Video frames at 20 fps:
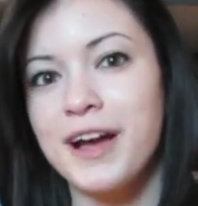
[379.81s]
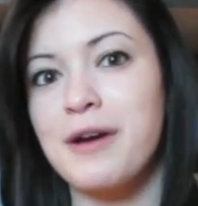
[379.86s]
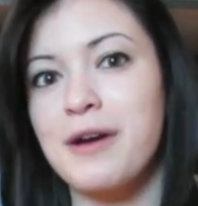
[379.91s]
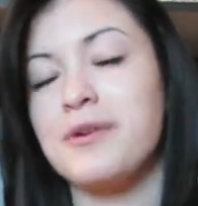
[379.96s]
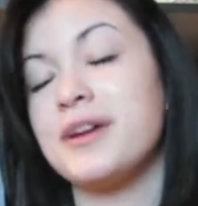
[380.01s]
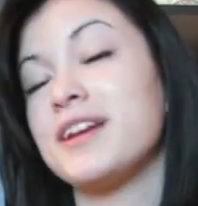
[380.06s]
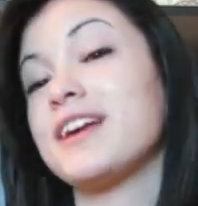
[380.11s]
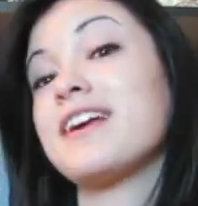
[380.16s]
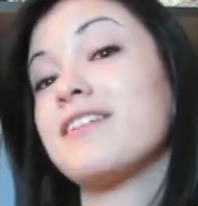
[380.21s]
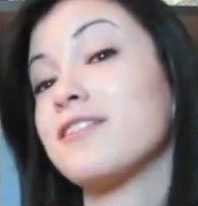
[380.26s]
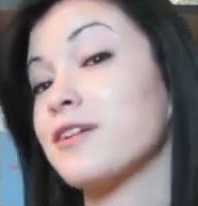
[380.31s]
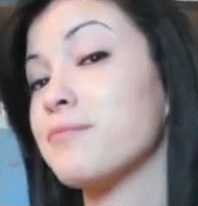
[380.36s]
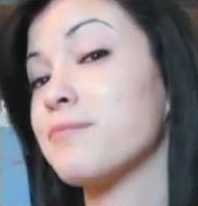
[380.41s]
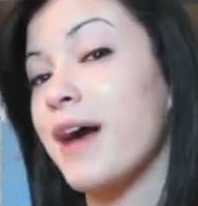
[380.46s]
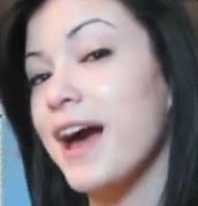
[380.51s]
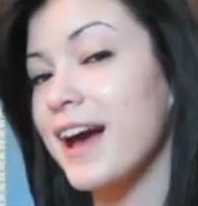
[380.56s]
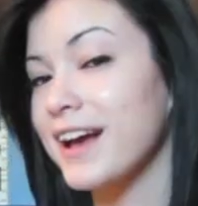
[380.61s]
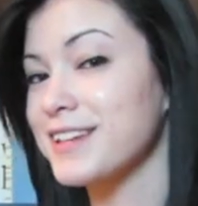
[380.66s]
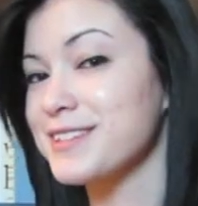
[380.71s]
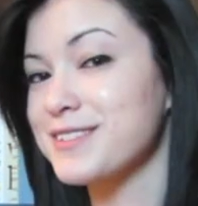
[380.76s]
I want to give it
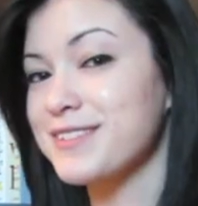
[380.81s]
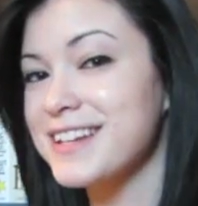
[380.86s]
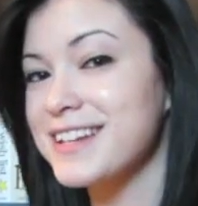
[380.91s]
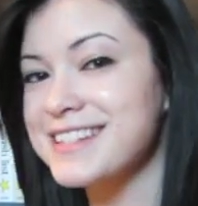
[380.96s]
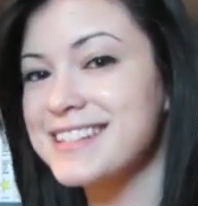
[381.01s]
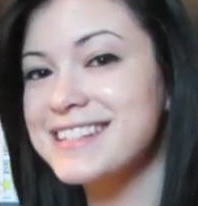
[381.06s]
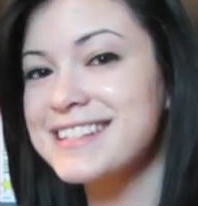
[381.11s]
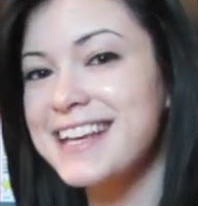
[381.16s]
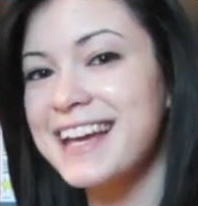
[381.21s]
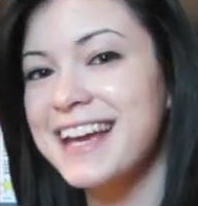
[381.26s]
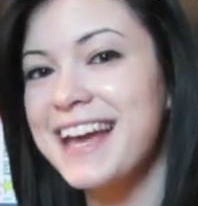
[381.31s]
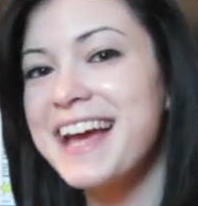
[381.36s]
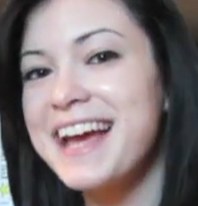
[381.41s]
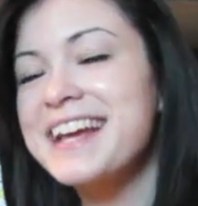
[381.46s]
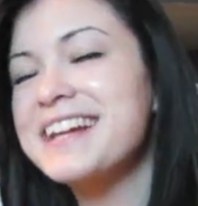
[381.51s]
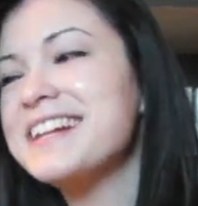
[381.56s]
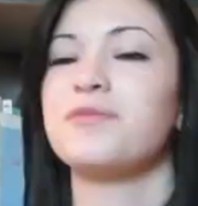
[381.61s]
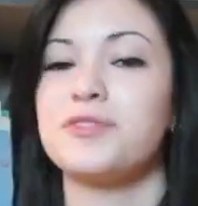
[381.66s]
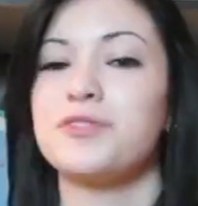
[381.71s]
back as fast as I can.